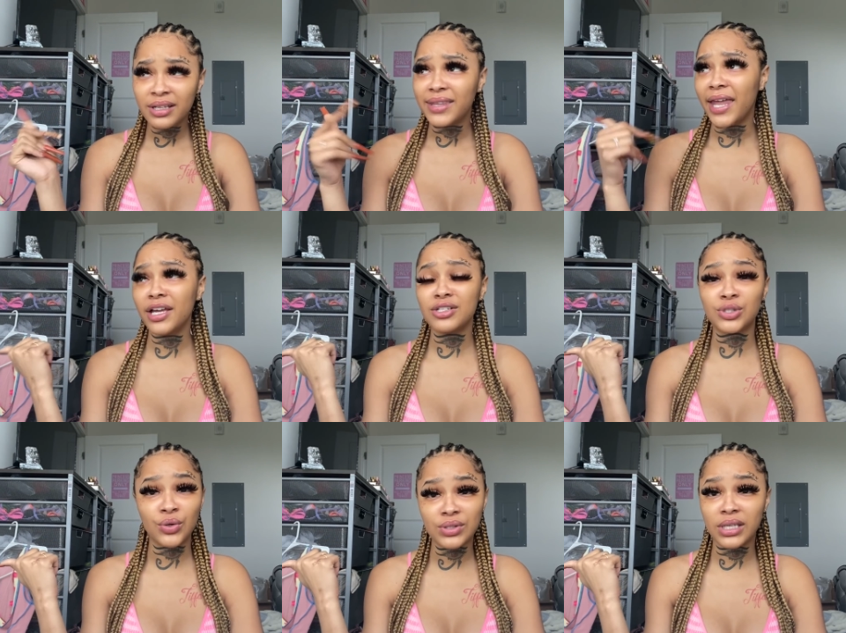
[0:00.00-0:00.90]
that nigga
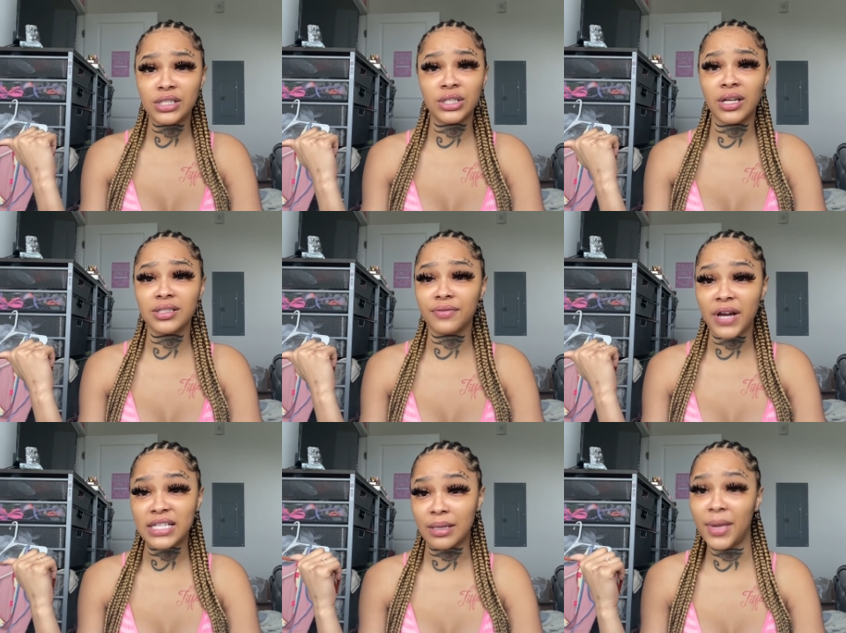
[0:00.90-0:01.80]
choose to eat chicken nuggets and
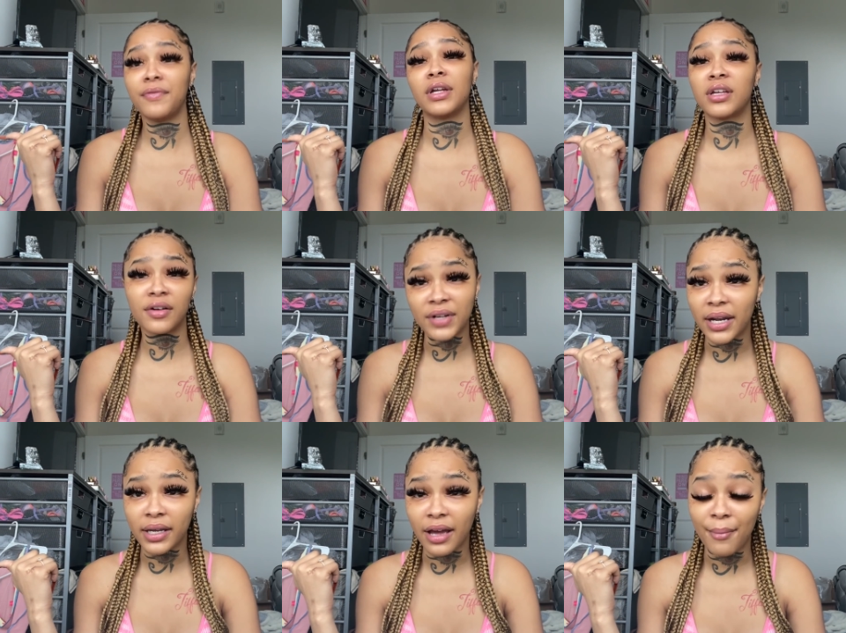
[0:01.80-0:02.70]
fries. I'm not gonna cook for
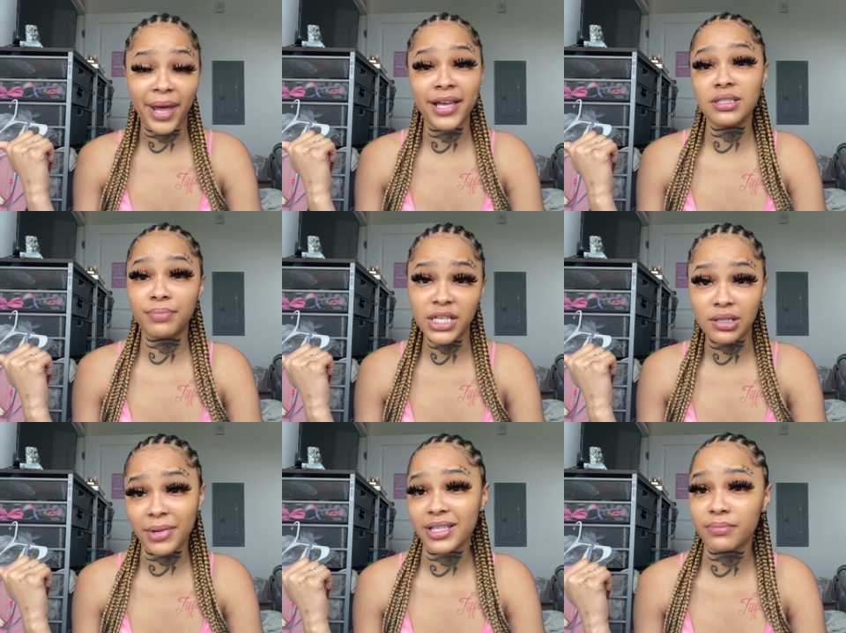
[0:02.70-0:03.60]
that nigga. I'm not his bitch
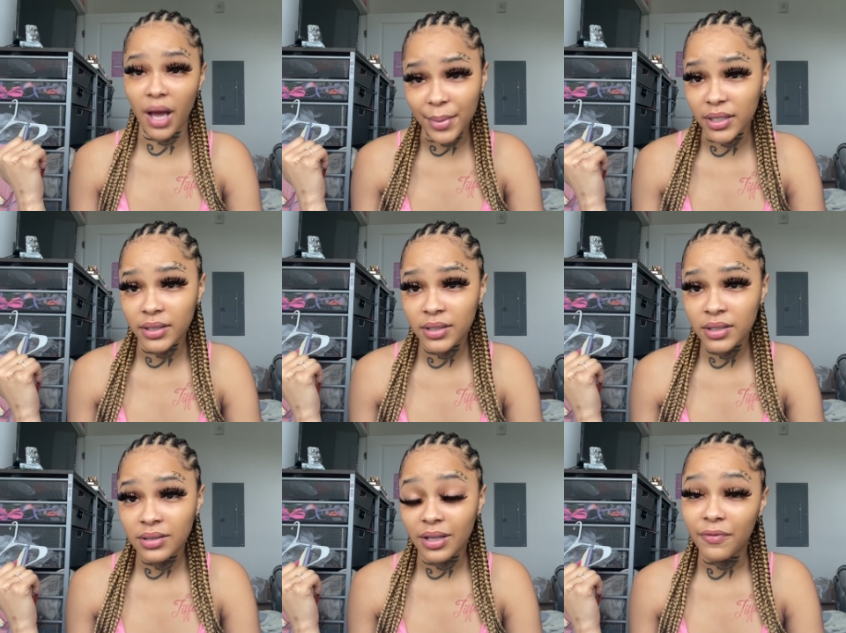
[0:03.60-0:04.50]
and I'm not his mama.
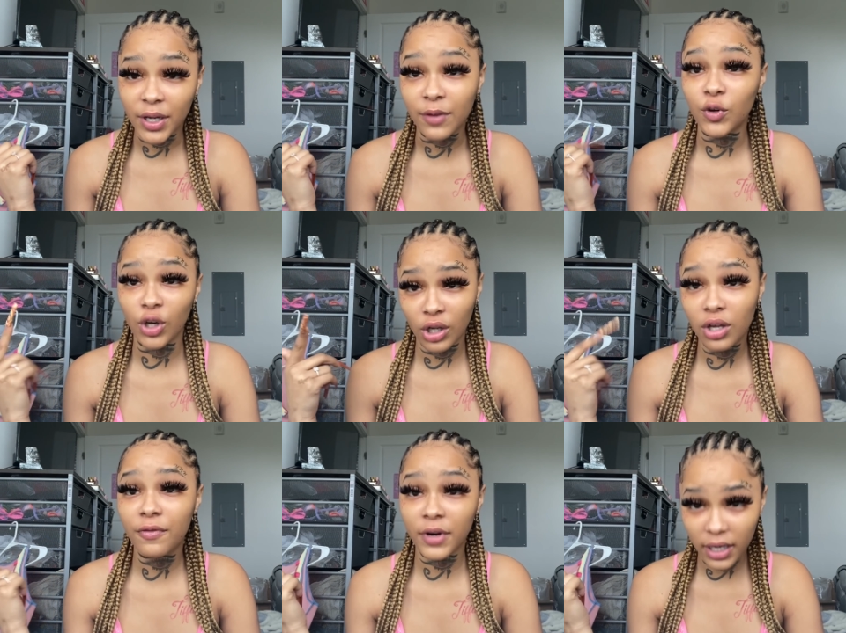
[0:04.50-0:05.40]
The fuck, if you're gonna
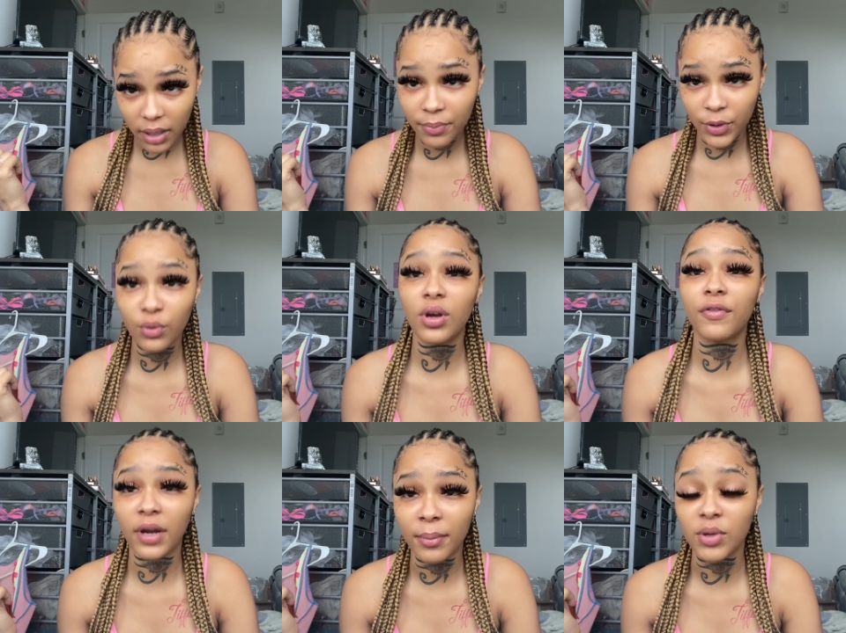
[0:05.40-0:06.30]
cook for him, you
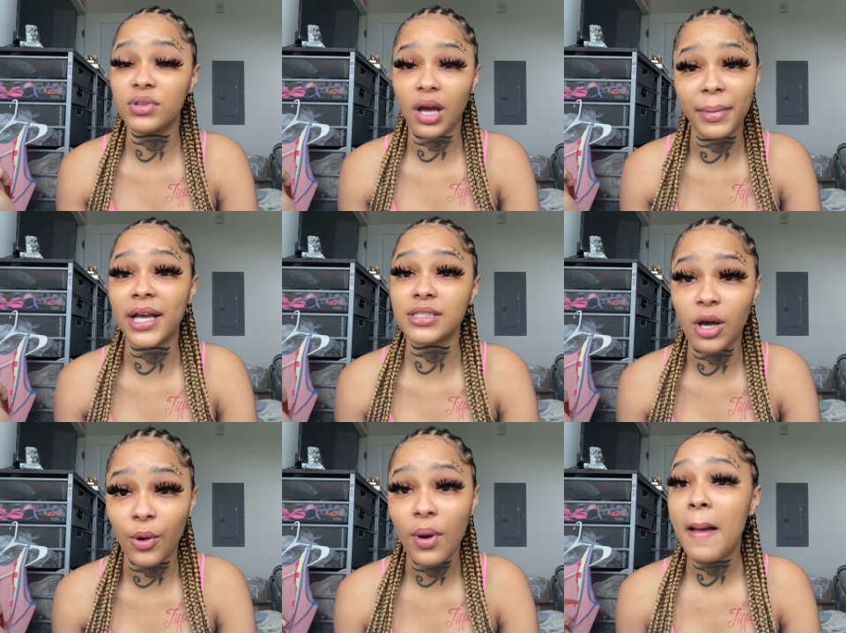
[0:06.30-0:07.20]
dumbass
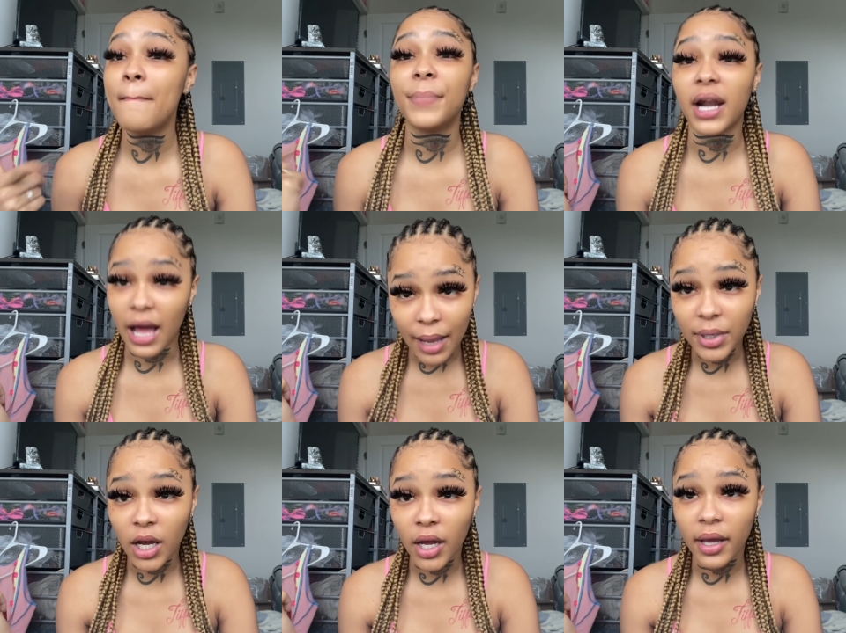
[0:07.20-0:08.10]
hoe. But I'm
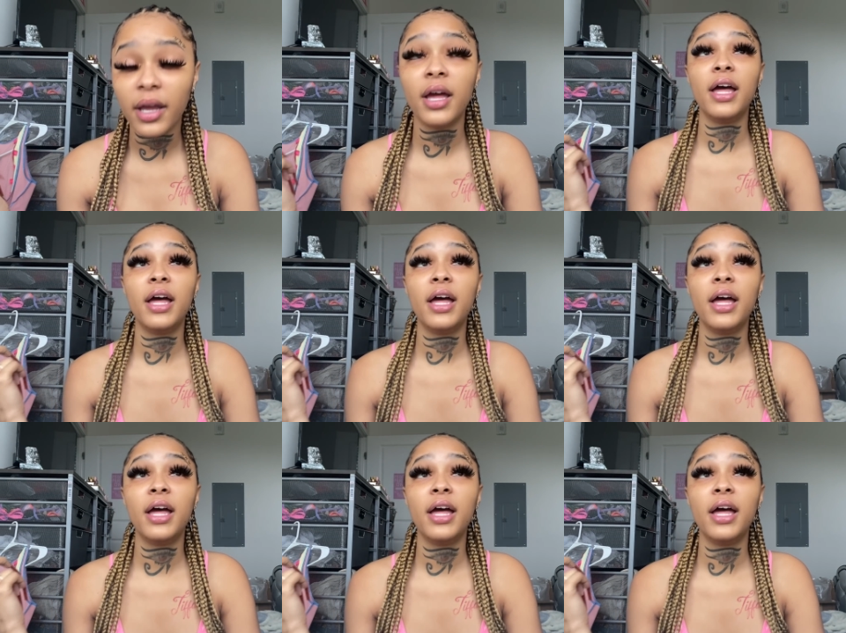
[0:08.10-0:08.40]
not.